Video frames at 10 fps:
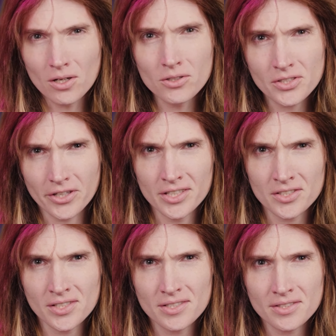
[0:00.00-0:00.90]
in all
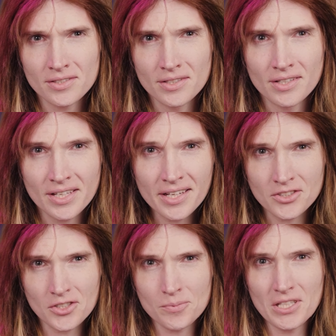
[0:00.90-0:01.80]
seriousness, kink
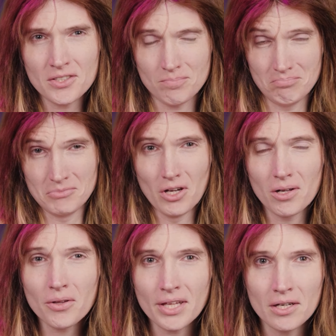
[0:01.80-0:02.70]
just means not
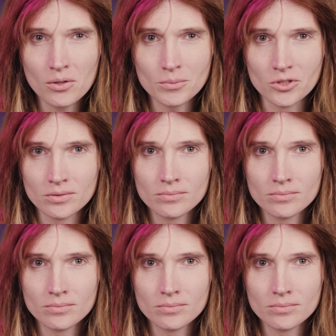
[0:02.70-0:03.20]
all that normal.